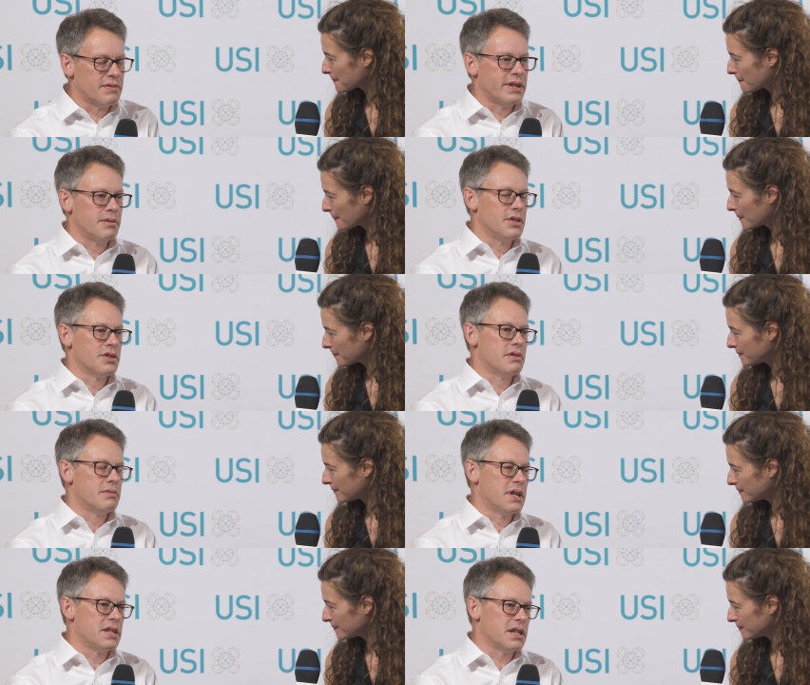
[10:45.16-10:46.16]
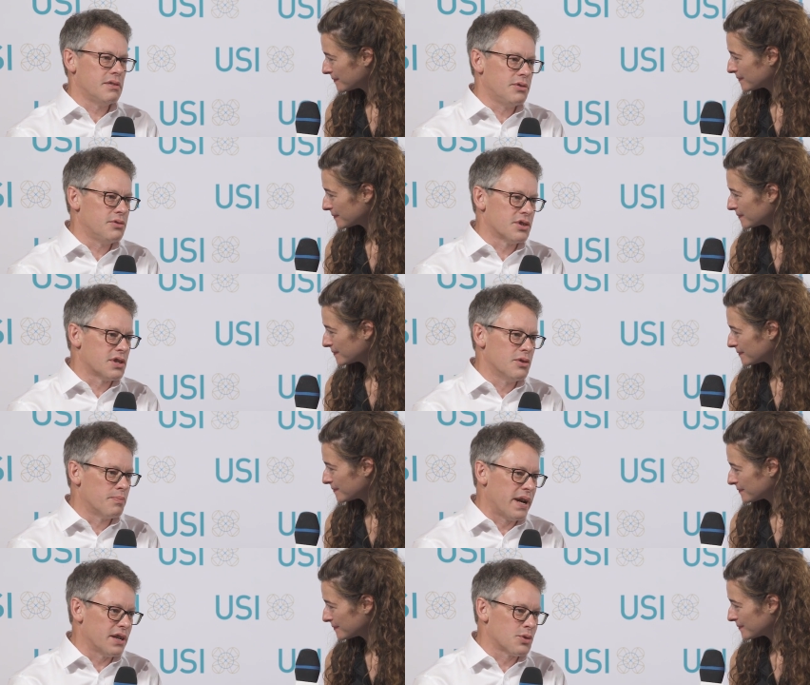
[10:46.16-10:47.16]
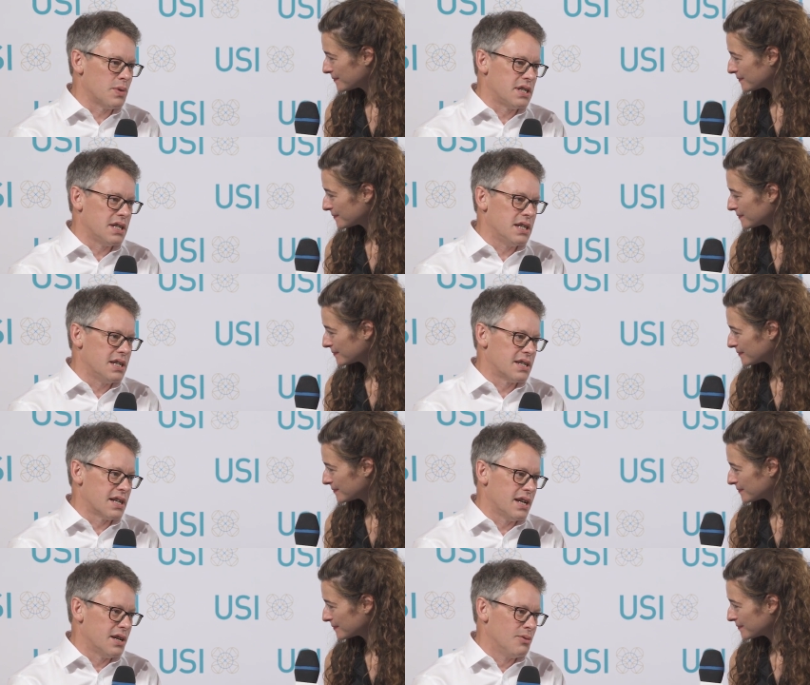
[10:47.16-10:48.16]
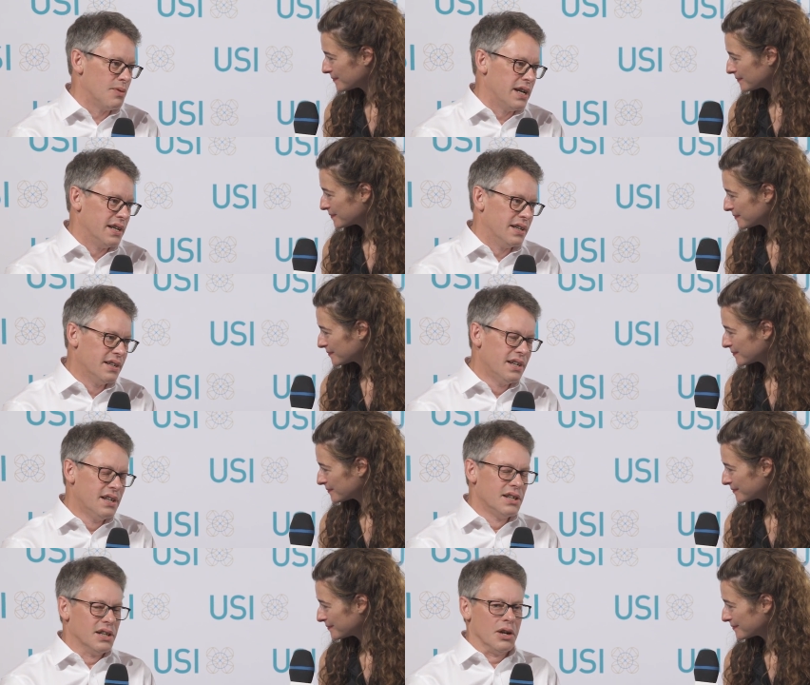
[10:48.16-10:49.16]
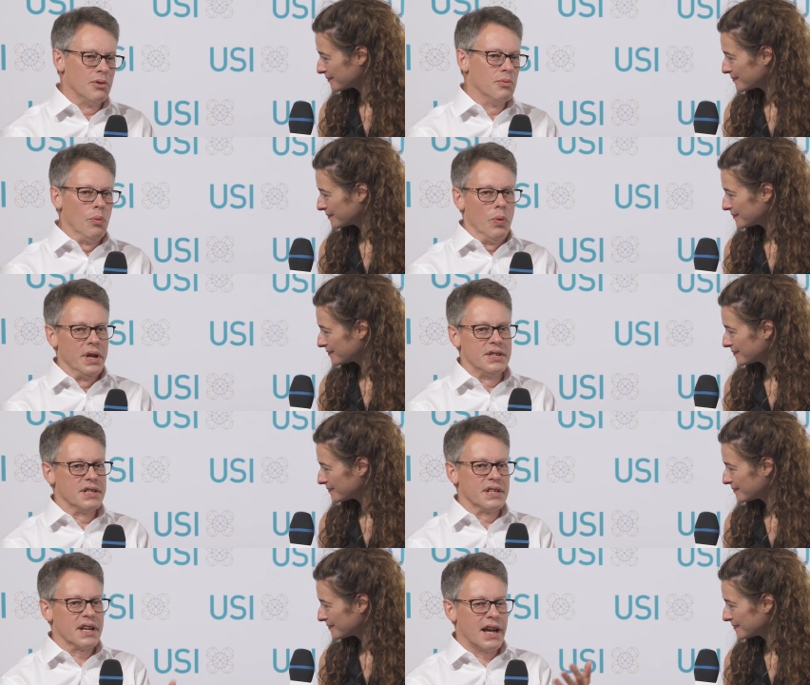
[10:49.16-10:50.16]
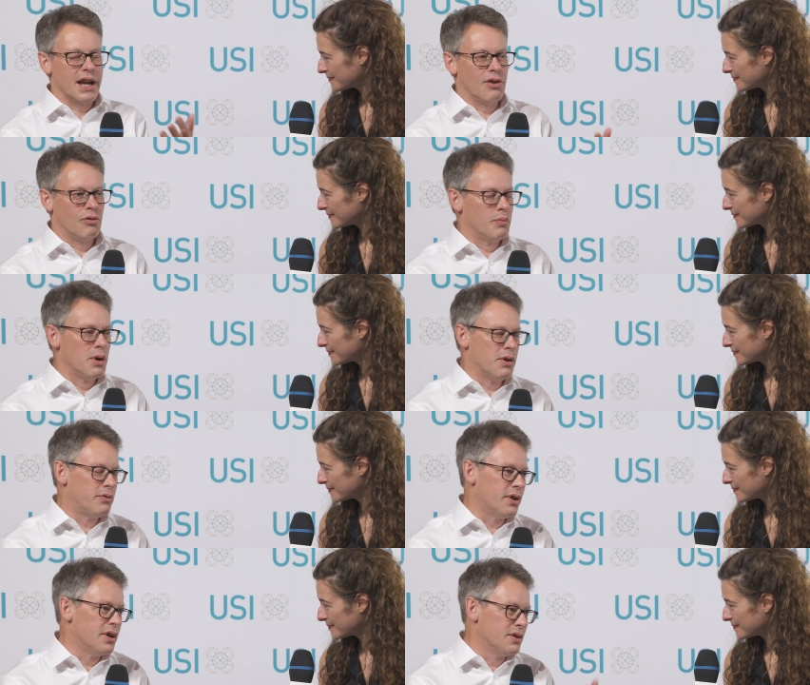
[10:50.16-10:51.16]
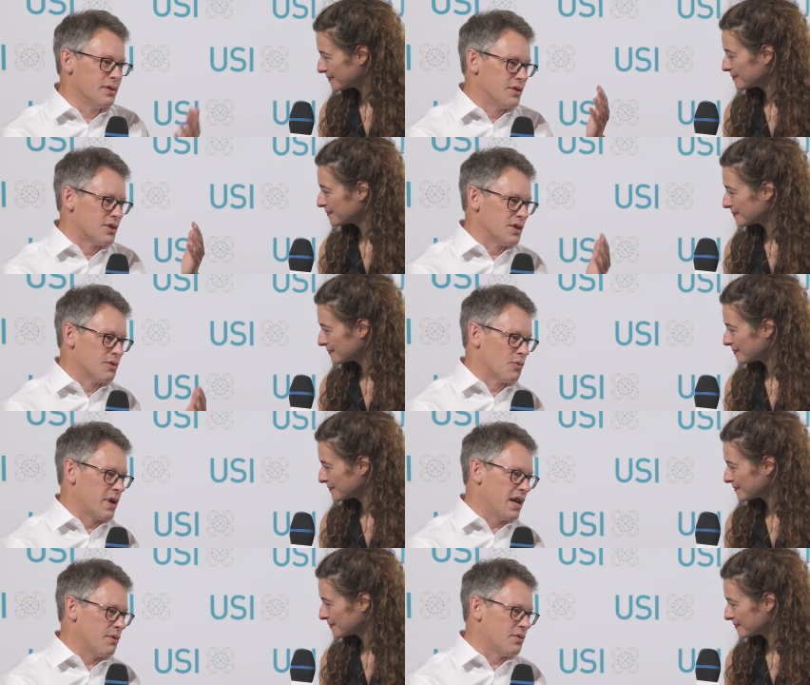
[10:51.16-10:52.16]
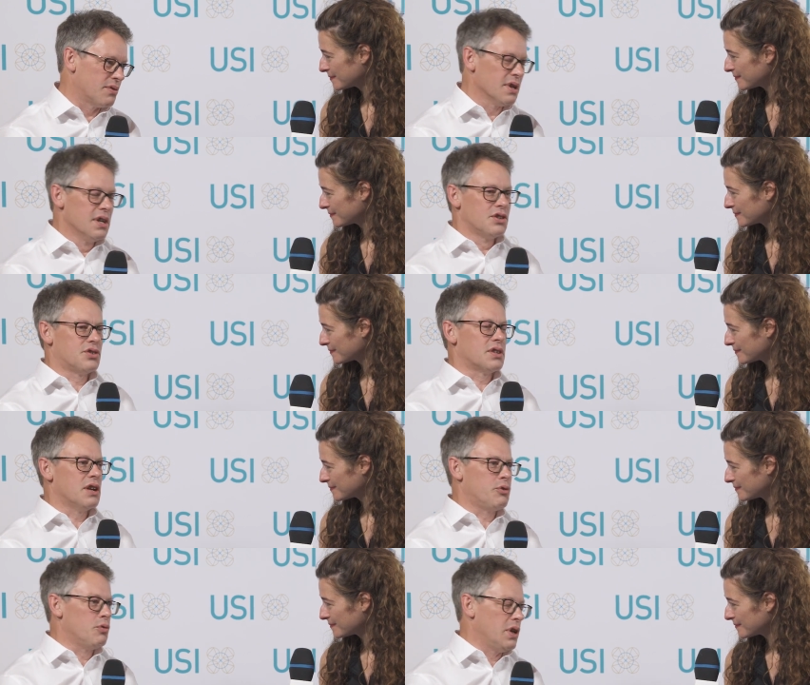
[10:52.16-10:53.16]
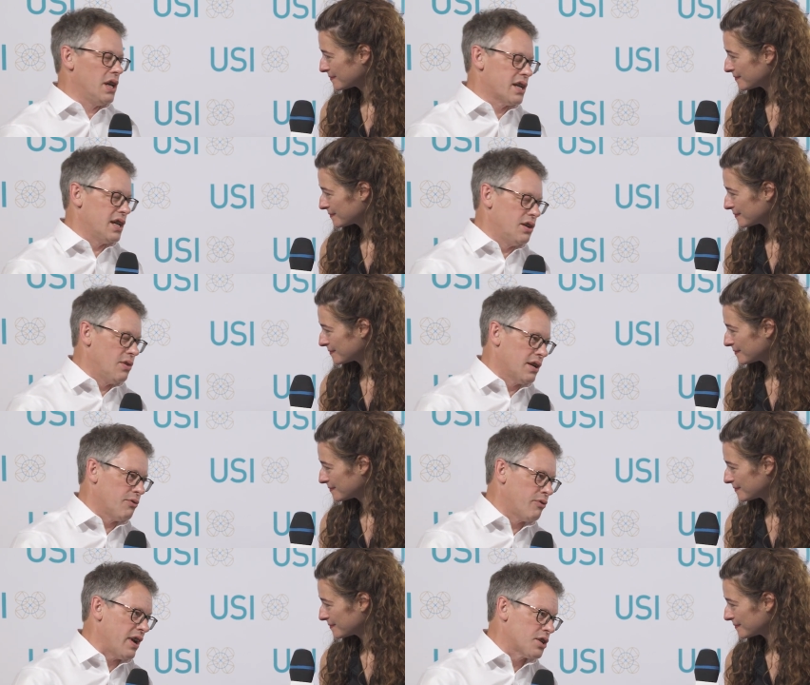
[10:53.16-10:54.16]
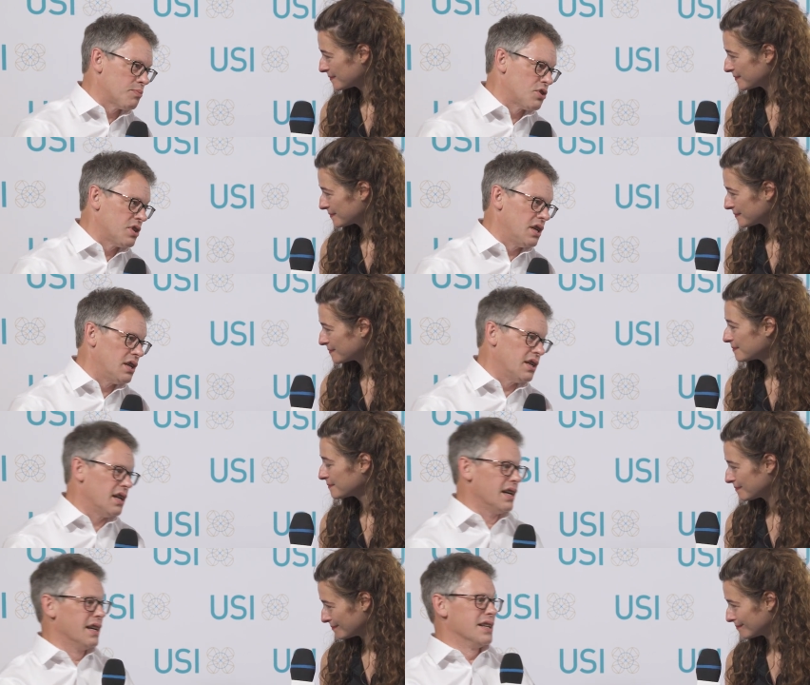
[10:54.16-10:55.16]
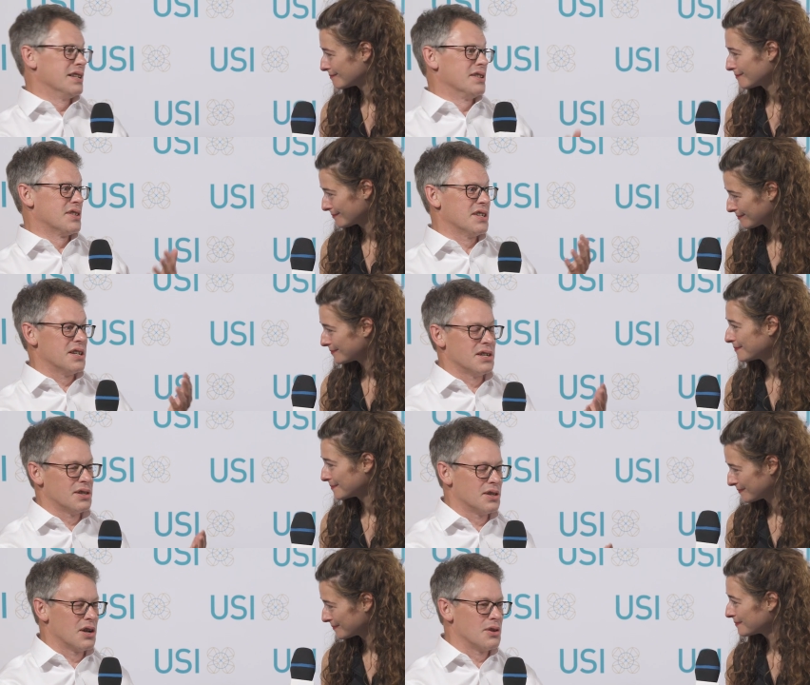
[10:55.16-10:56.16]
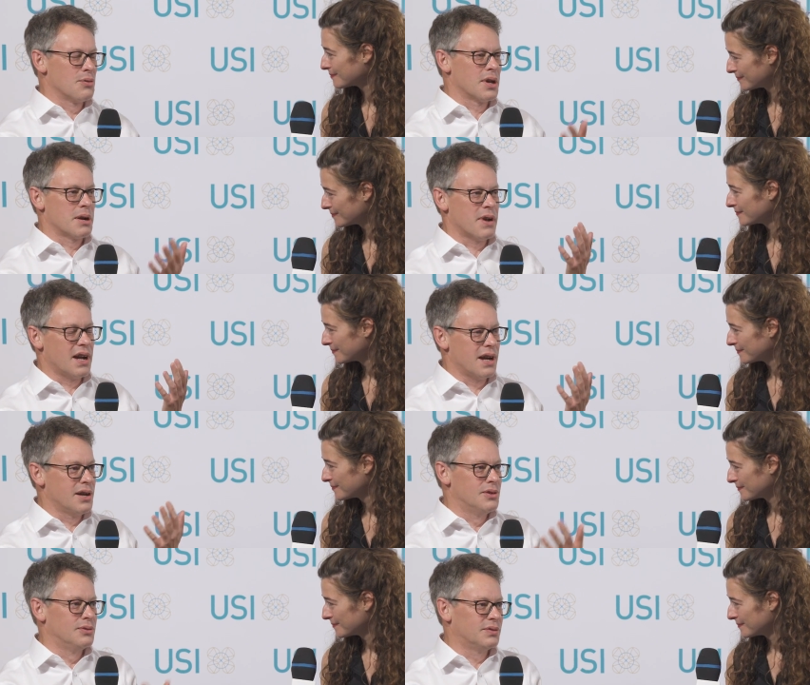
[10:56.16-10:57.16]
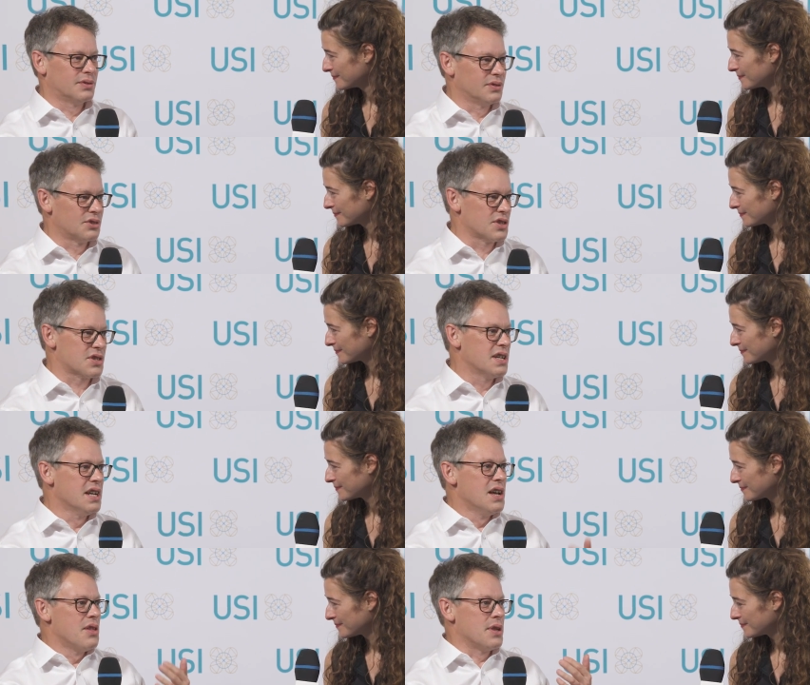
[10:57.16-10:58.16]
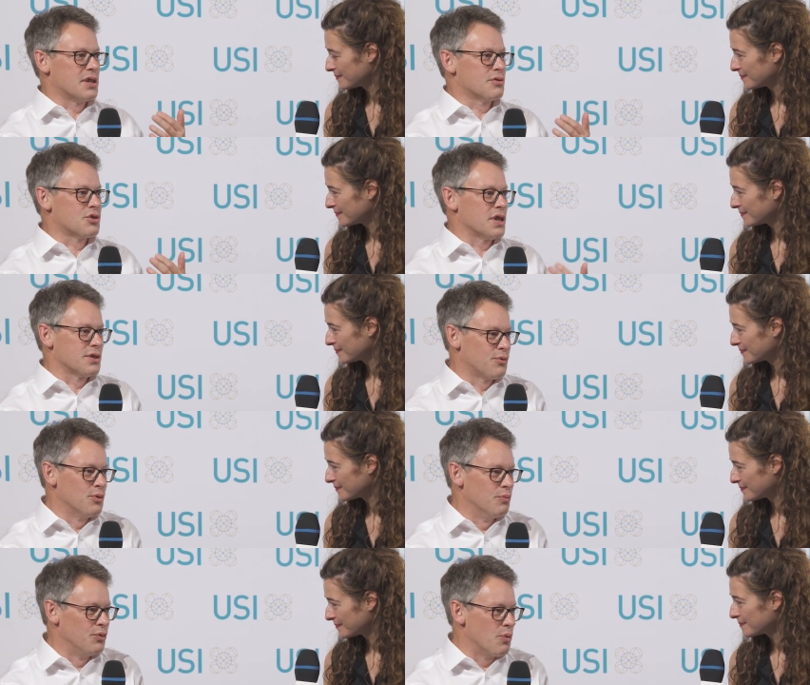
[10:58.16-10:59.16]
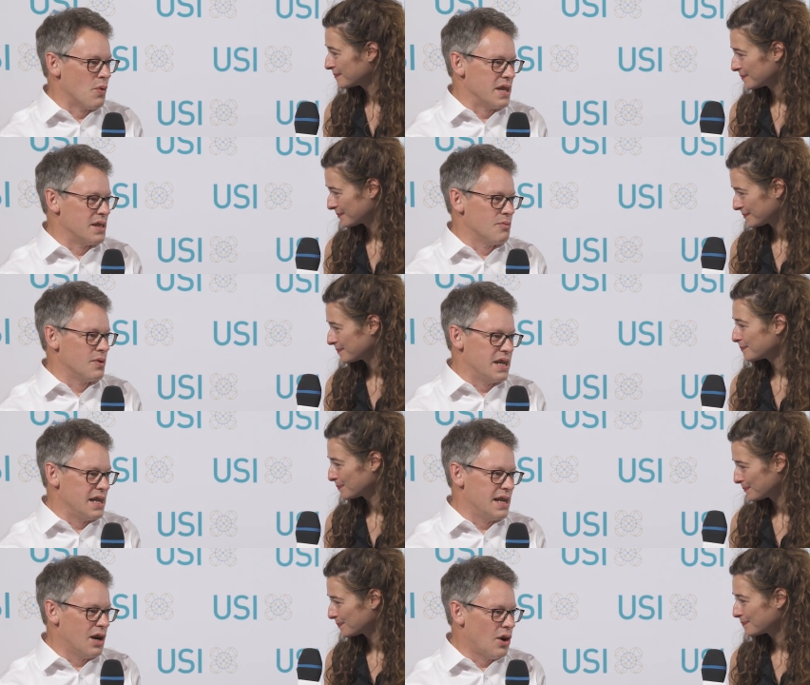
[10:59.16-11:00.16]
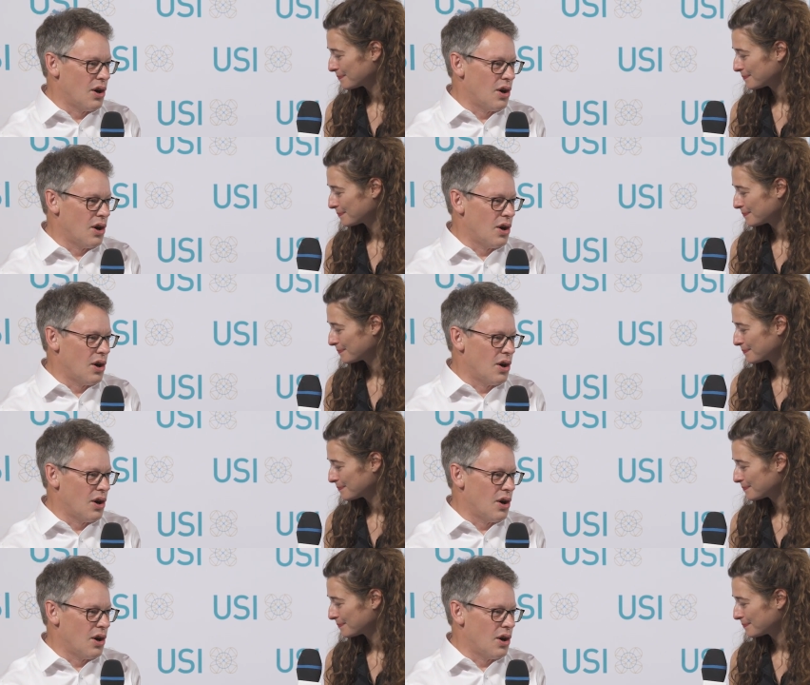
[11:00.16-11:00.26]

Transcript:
Speaker 1: developments are amazing. If you just look back 20 years ago when, you know, we didn't have mobile phones and we had if you were lucky, you had a fax machine, hmm. and mm. uh, you know you think about how just things have transformed the way that we